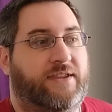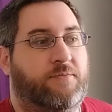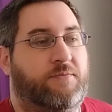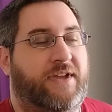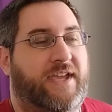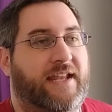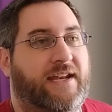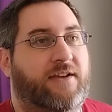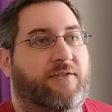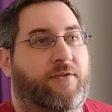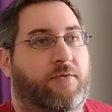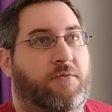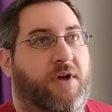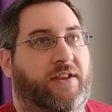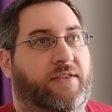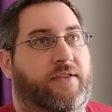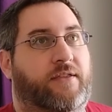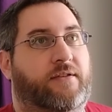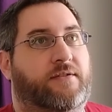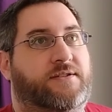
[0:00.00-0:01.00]
at the beginning of a
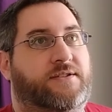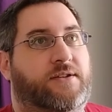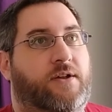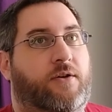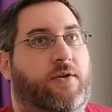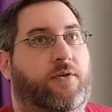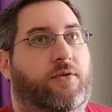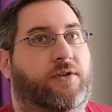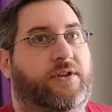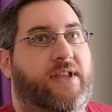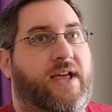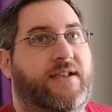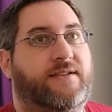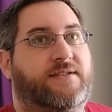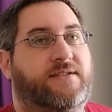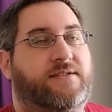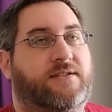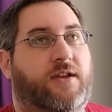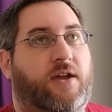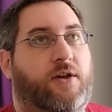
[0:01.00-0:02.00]
month, so
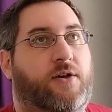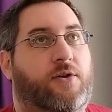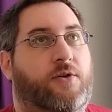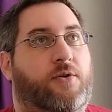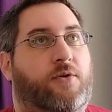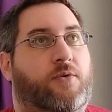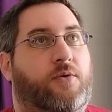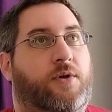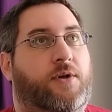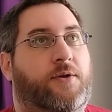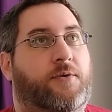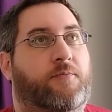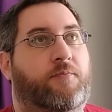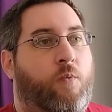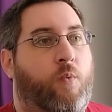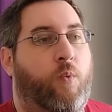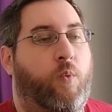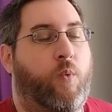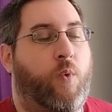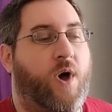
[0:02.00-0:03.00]
let's go,
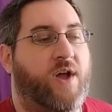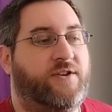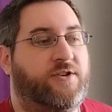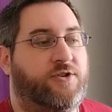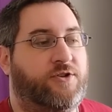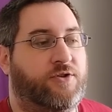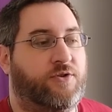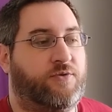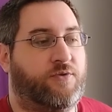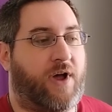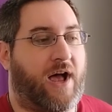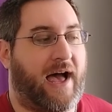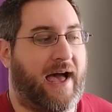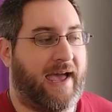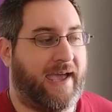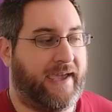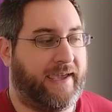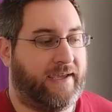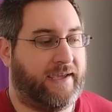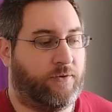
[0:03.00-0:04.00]
what should
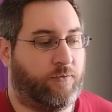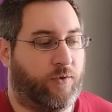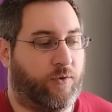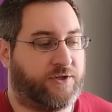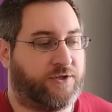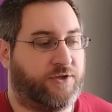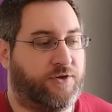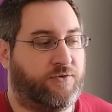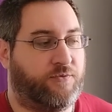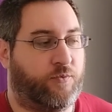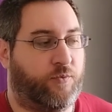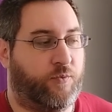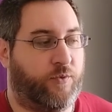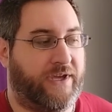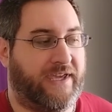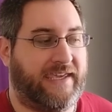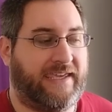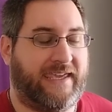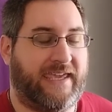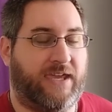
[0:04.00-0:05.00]

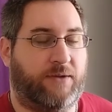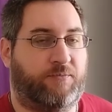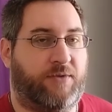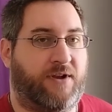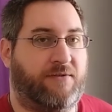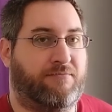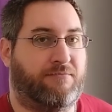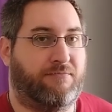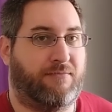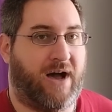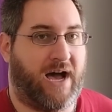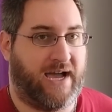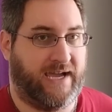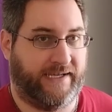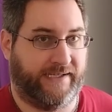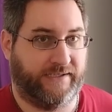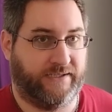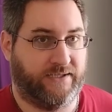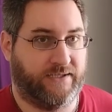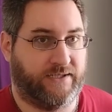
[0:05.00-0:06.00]
we keep in
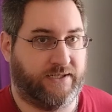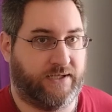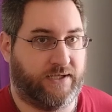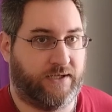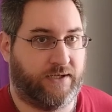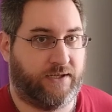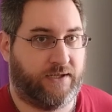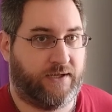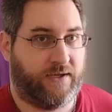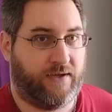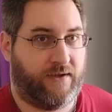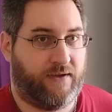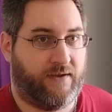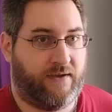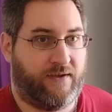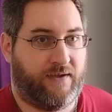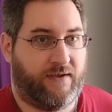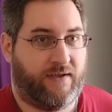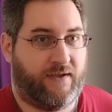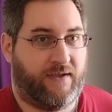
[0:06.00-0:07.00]
mind
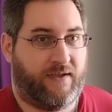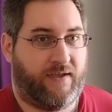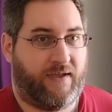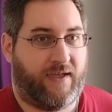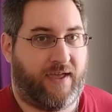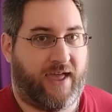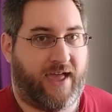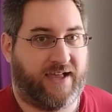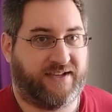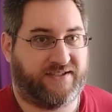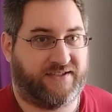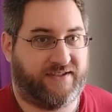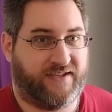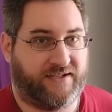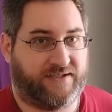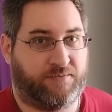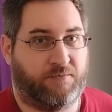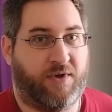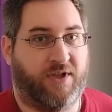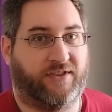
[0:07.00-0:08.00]
as
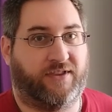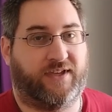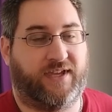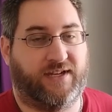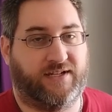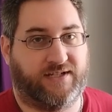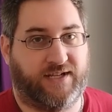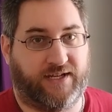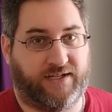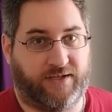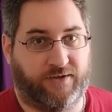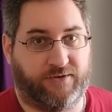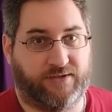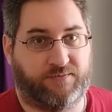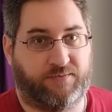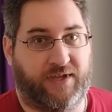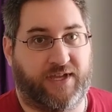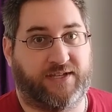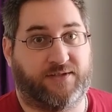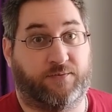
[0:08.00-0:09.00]
this month continues?
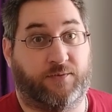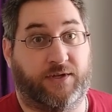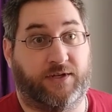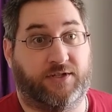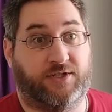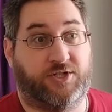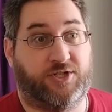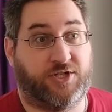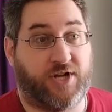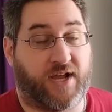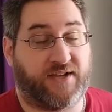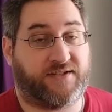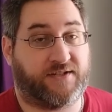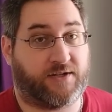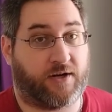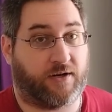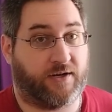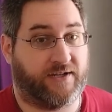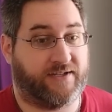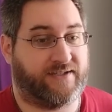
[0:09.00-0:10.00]
Because we just
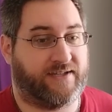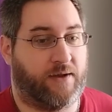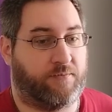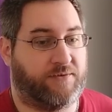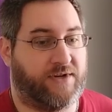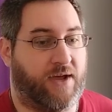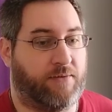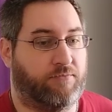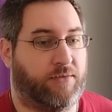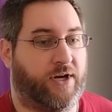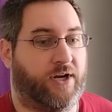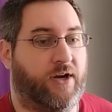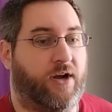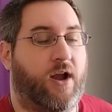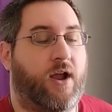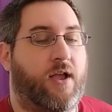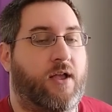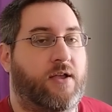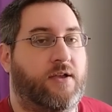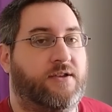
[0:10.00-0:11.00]
started September.
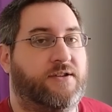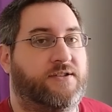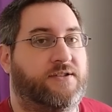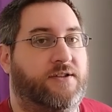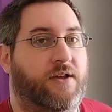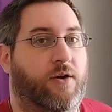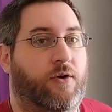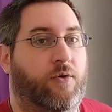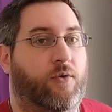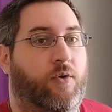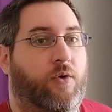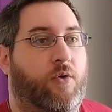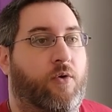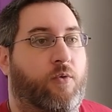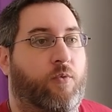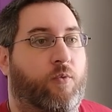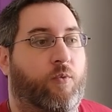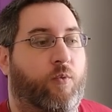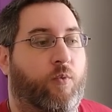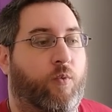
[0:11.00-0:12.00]
So
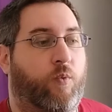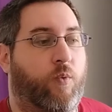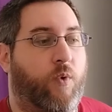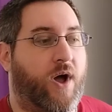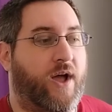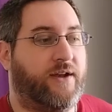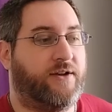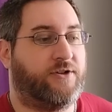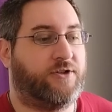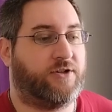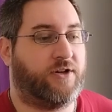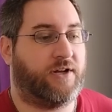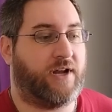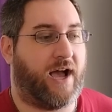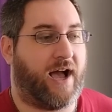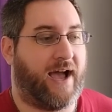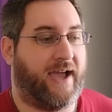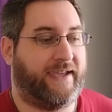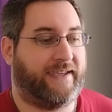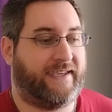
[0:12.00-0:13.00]
what should
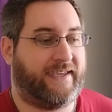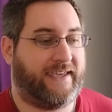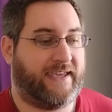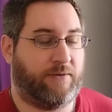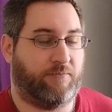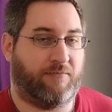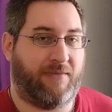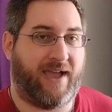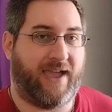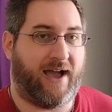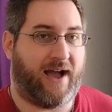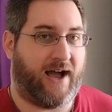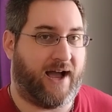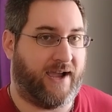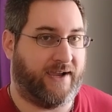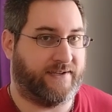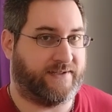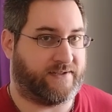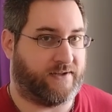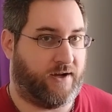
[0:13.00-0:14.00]
I keep my
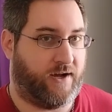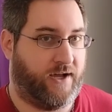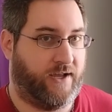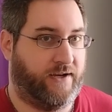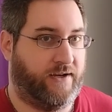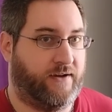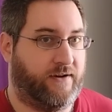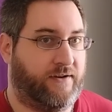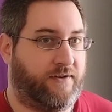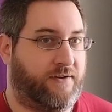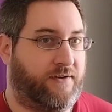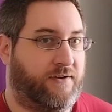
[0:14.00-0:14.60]
eyes on